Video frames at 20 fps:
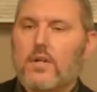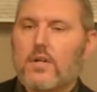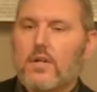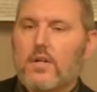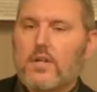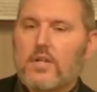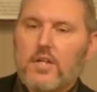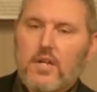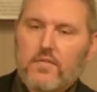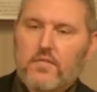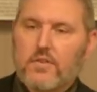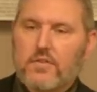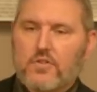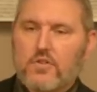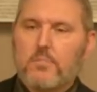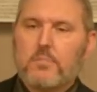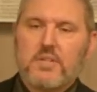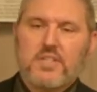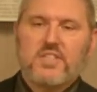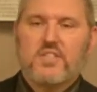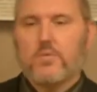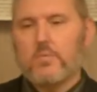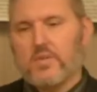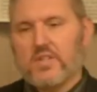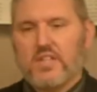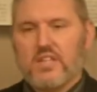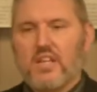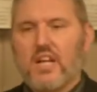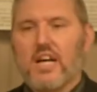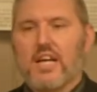Now, if you're too busy with
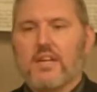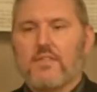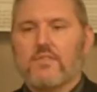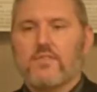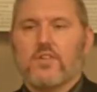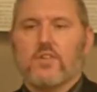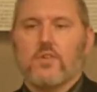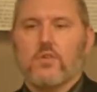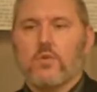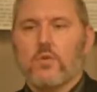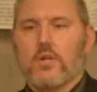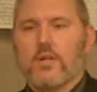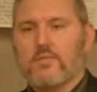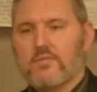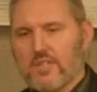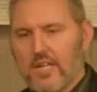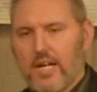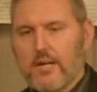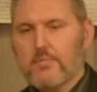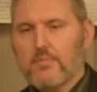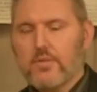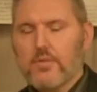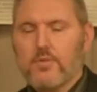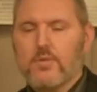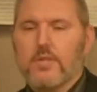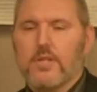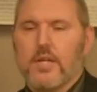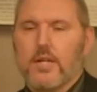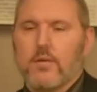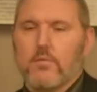life that you don't have time to do
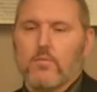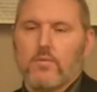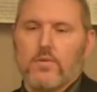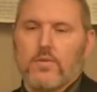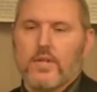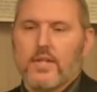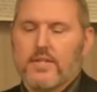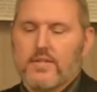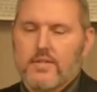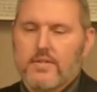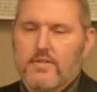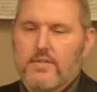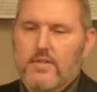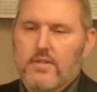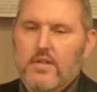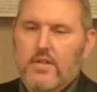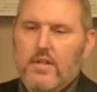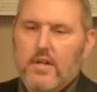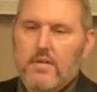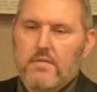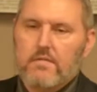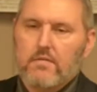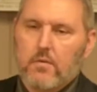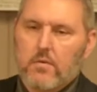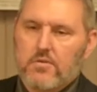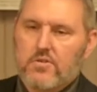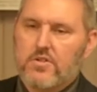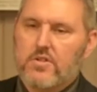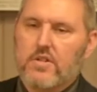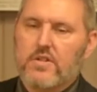that, well, that's
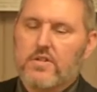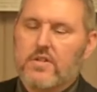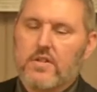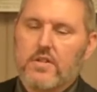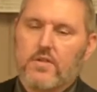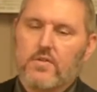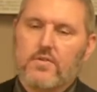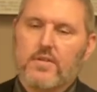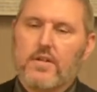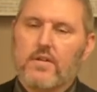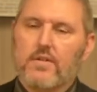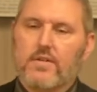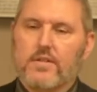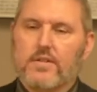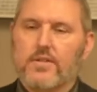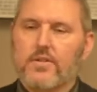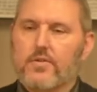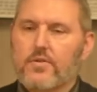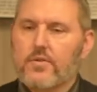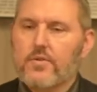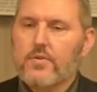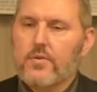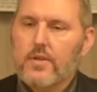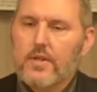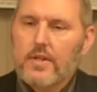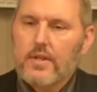unfortunate that you're derelict in your duty.